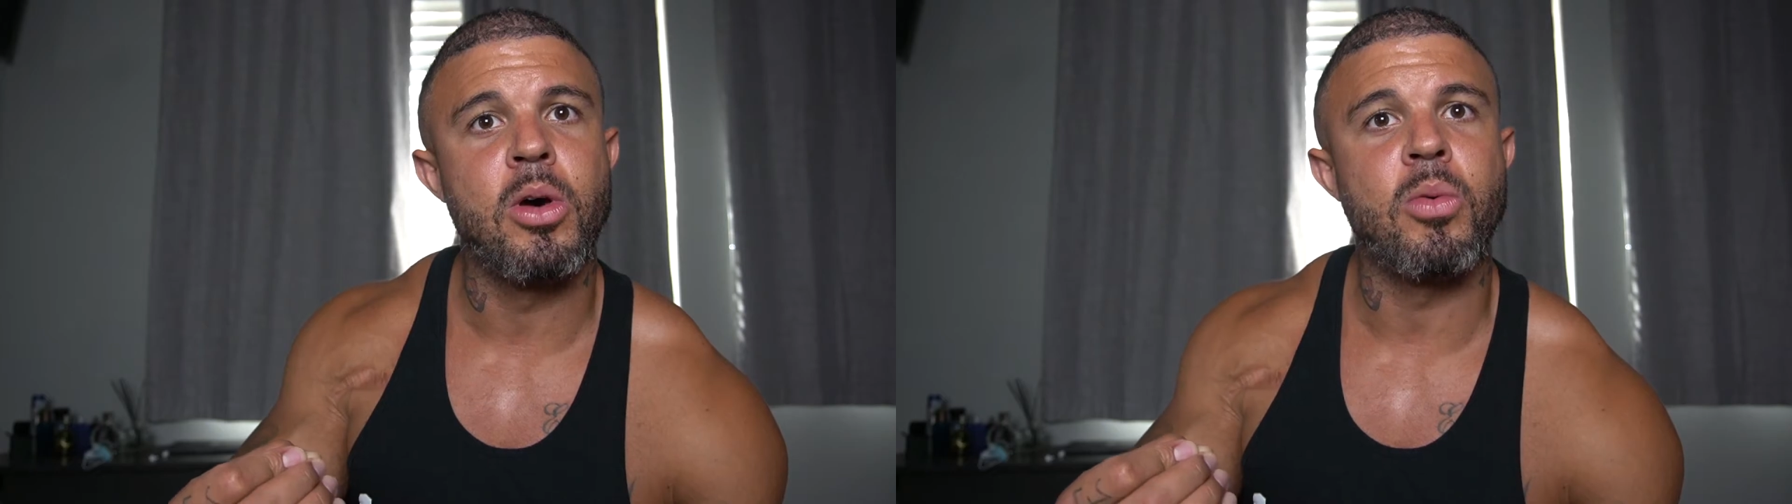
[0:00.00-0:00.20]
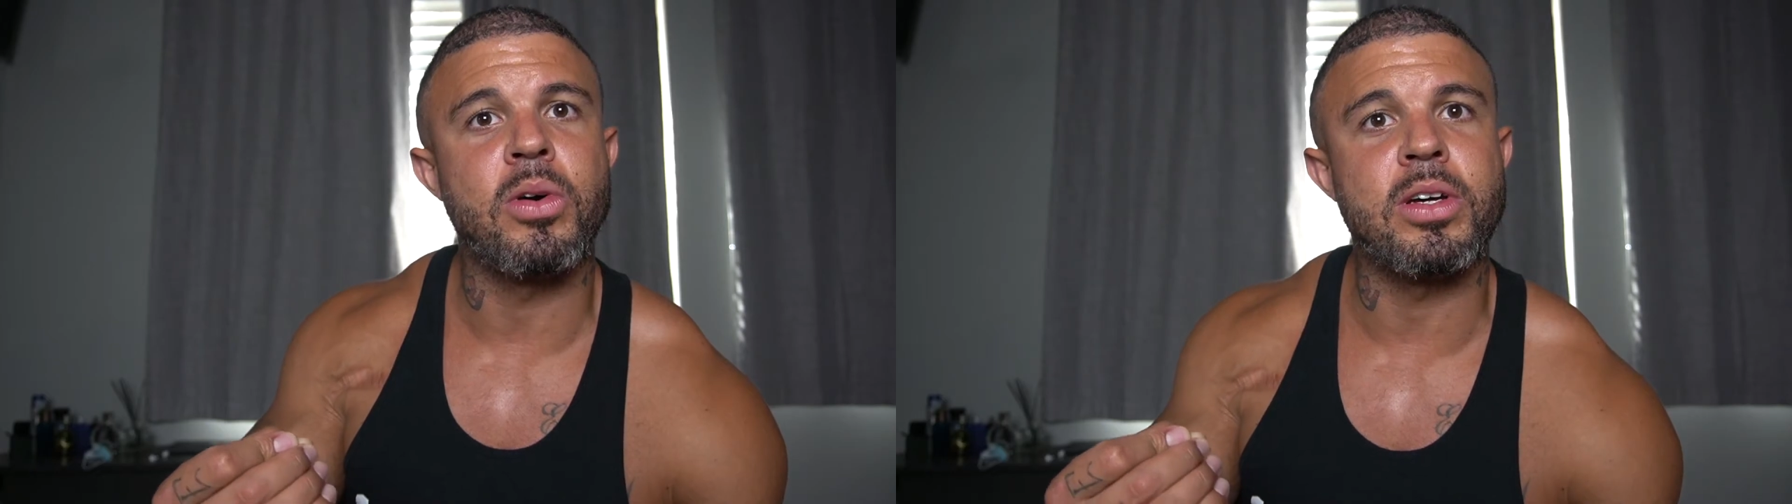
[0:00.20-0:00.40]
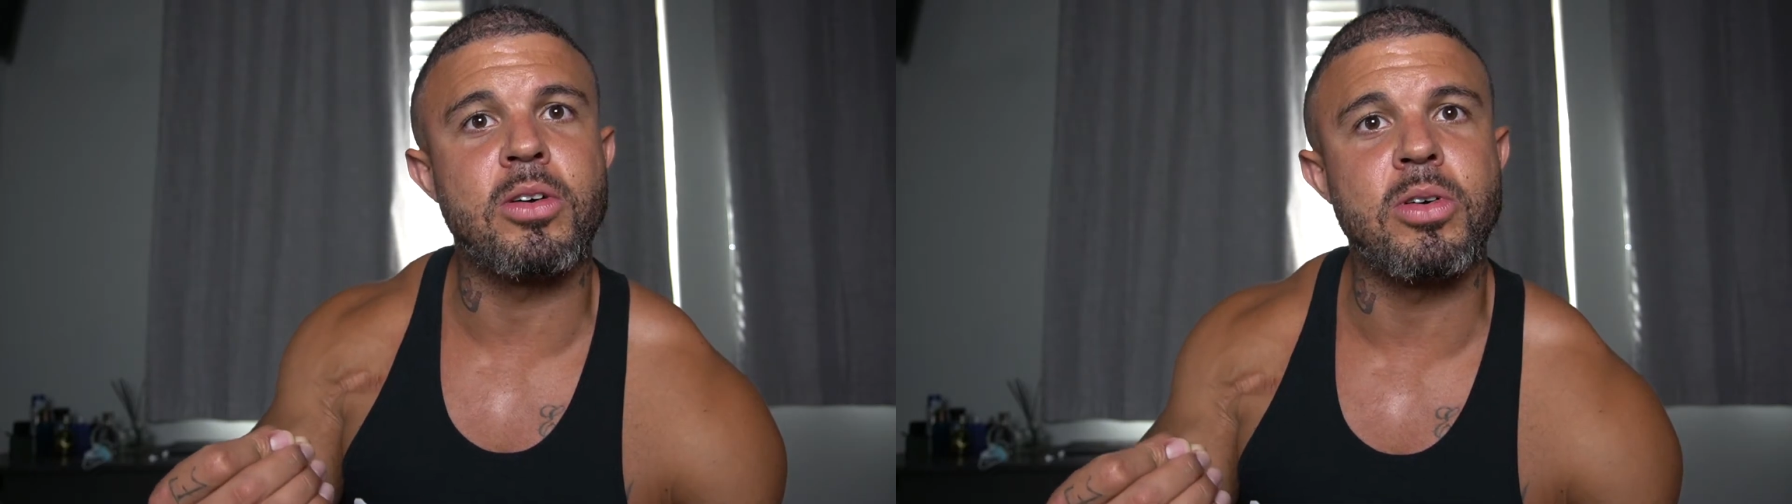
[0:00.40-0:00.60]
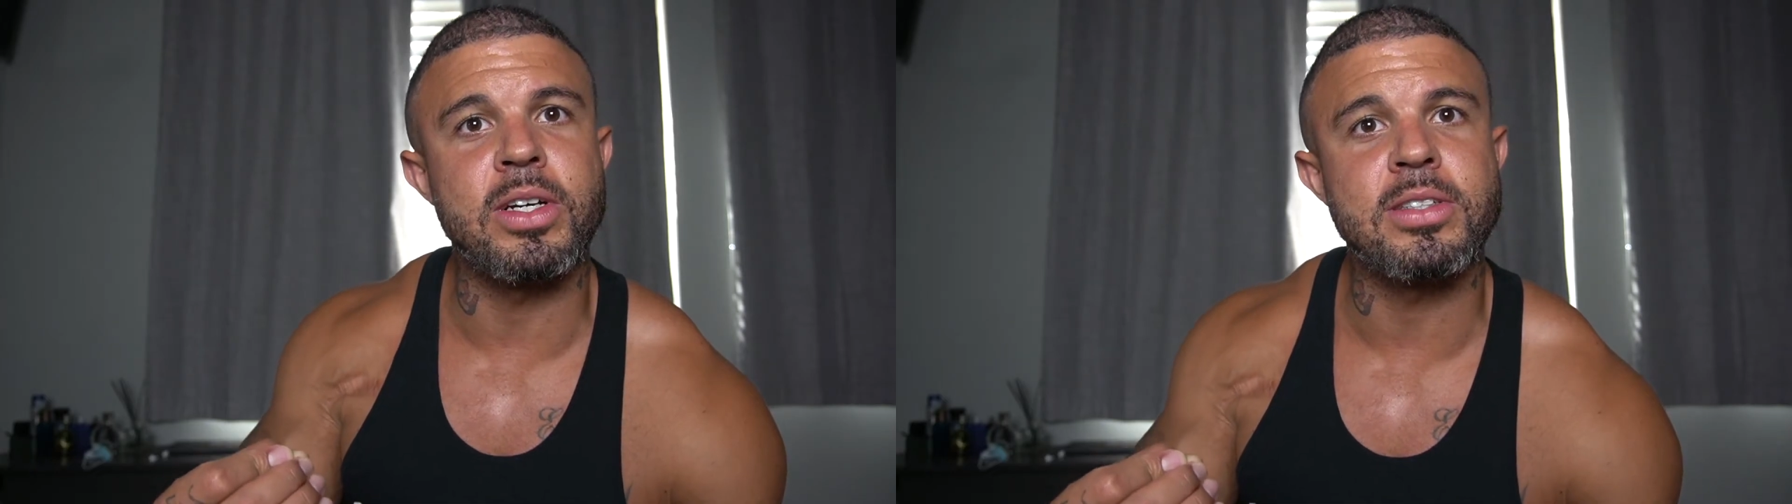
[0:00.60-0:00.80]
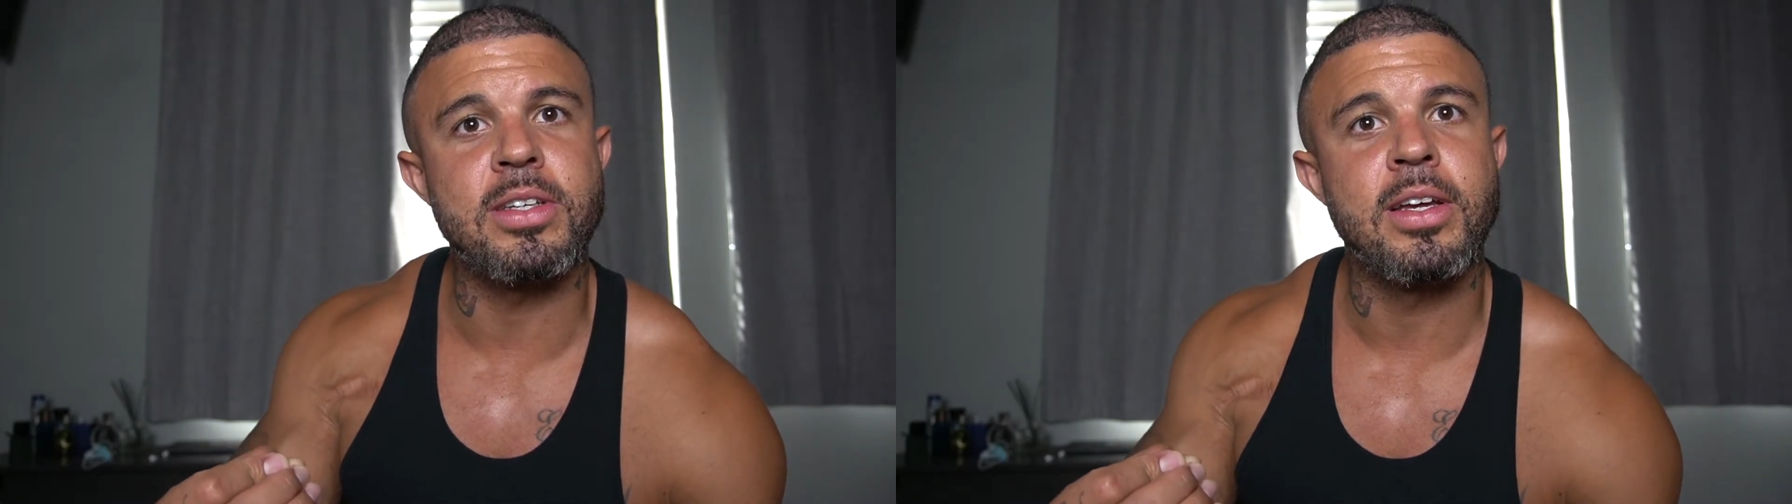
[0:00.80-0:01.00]
will
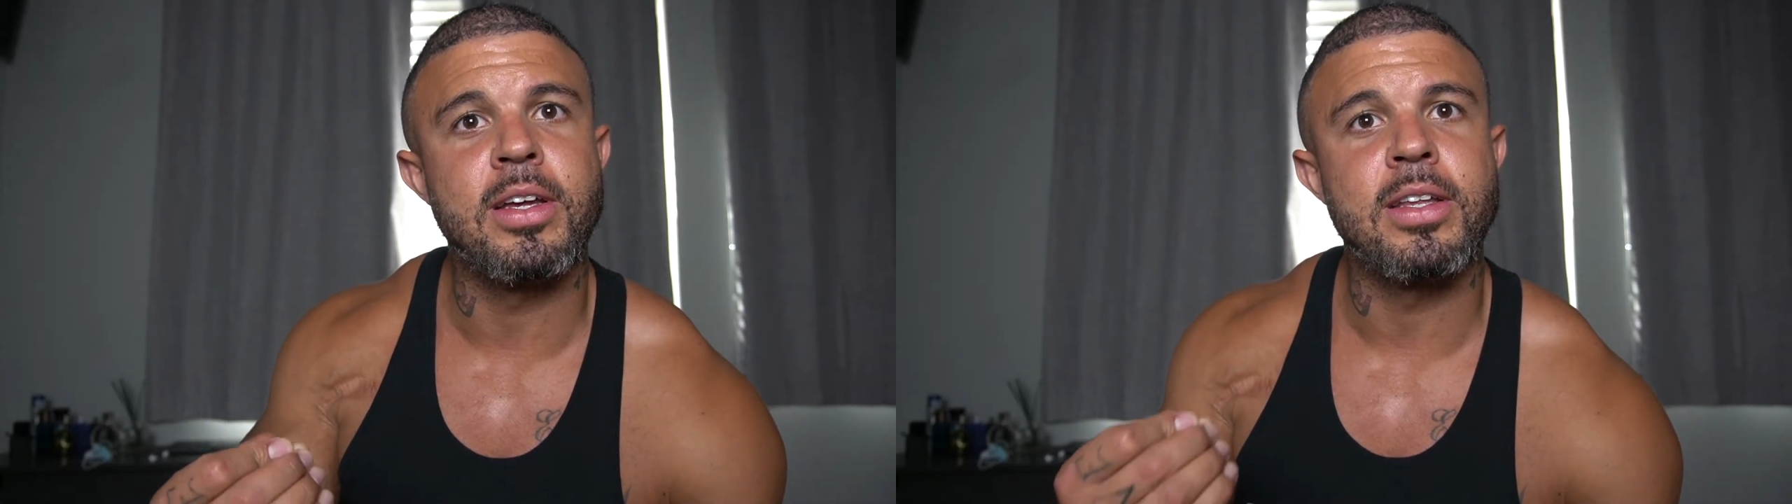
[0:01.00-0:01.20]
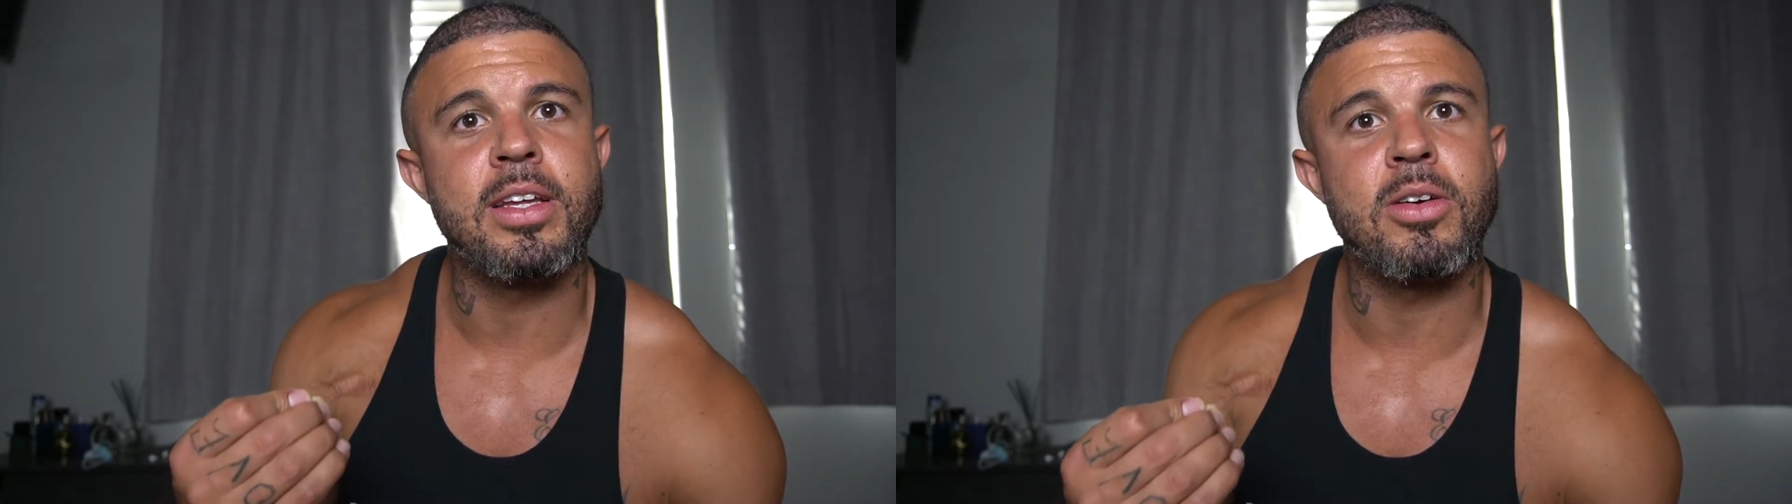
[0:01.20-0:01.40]
increase the